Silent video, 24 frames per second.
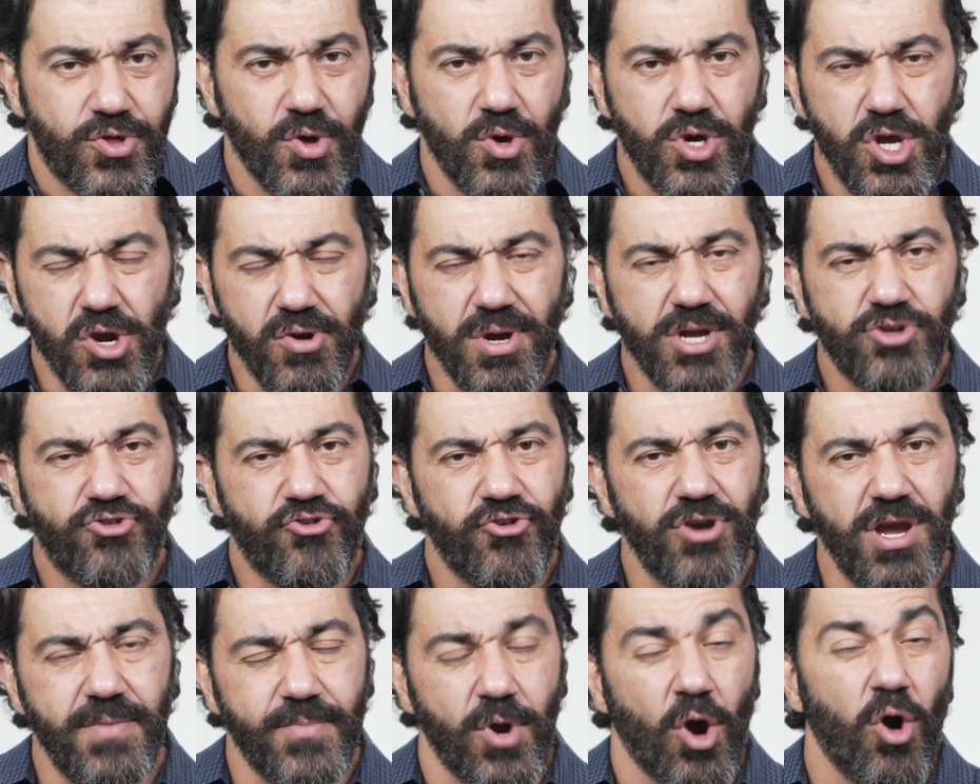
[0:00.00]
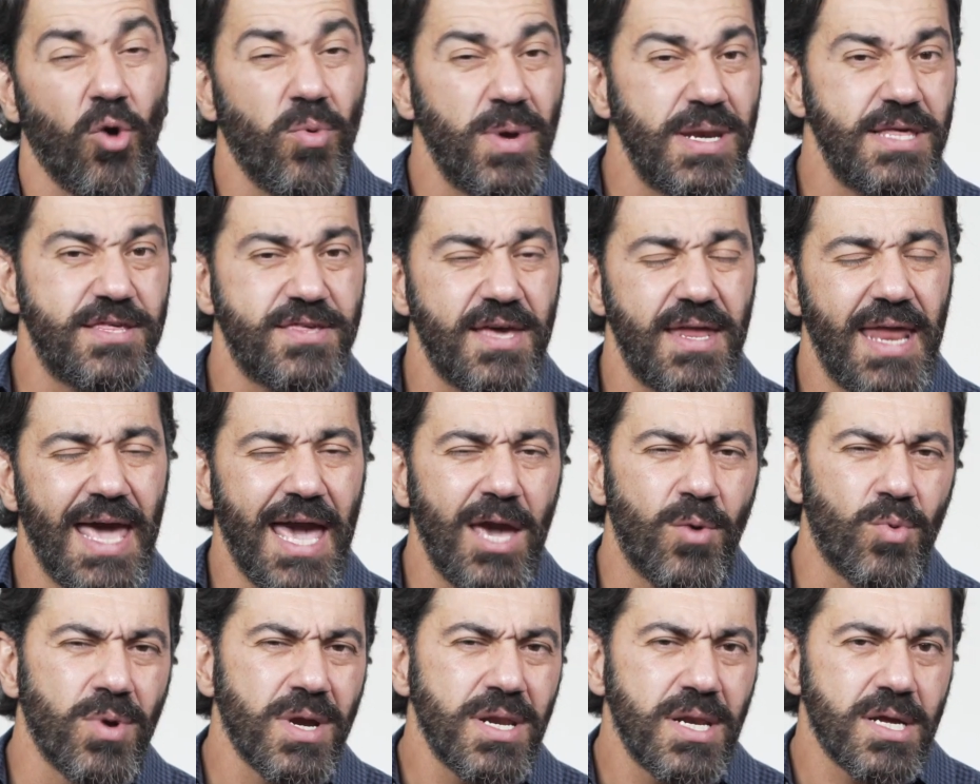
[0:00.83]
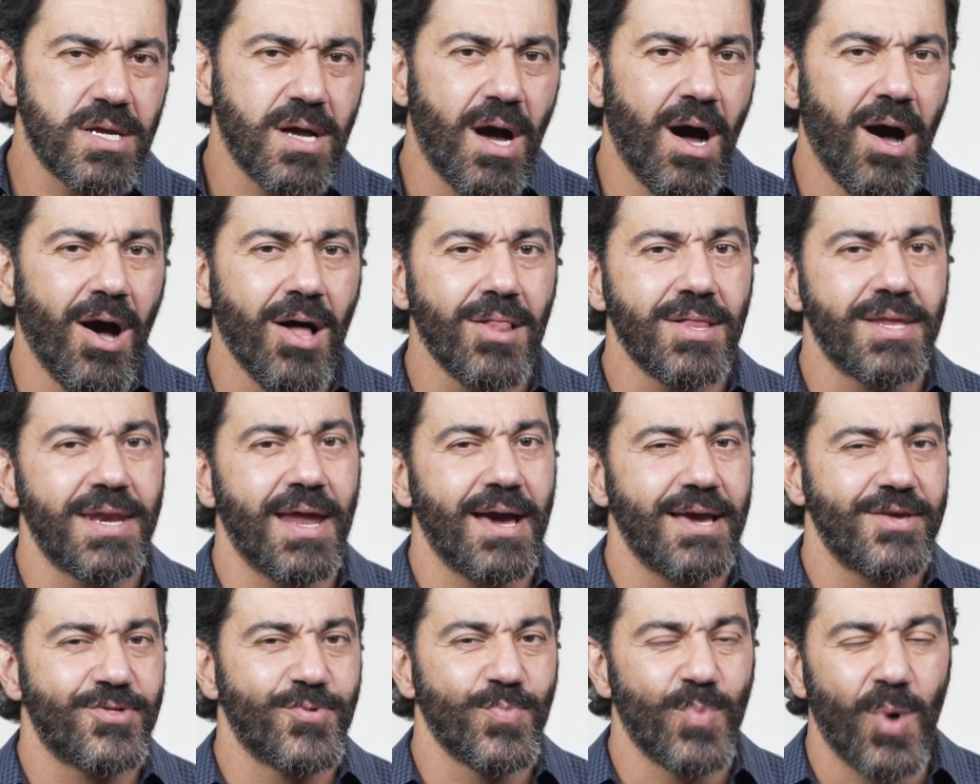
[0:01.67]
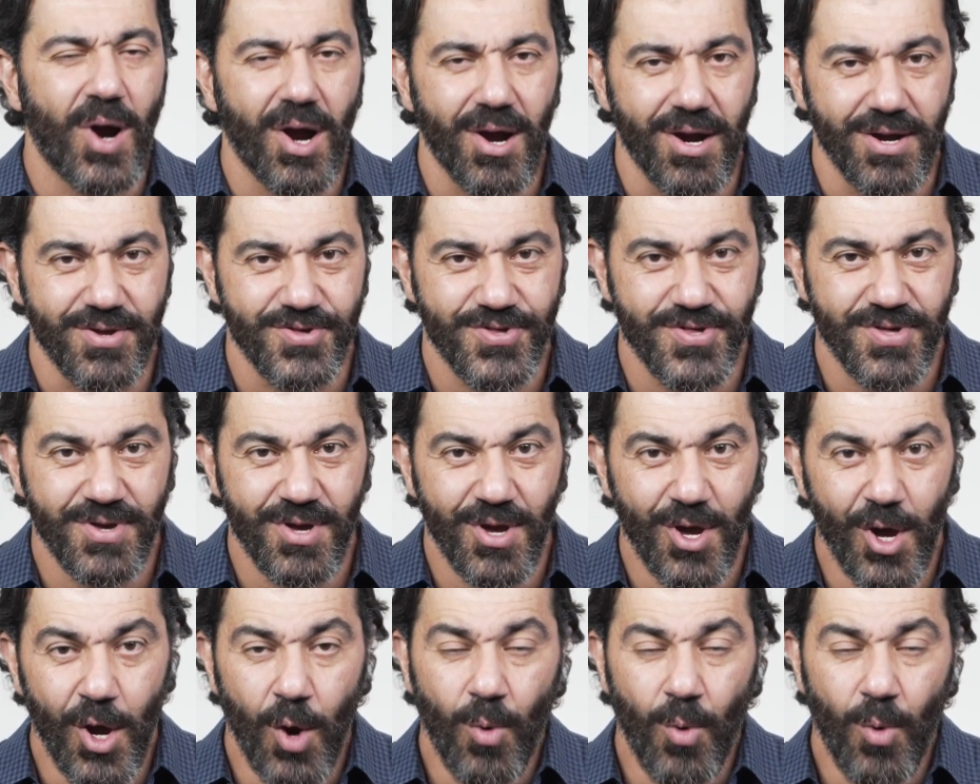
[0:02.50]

So you're a dreamer. Or when he said, hey, we're going to colonize Mars.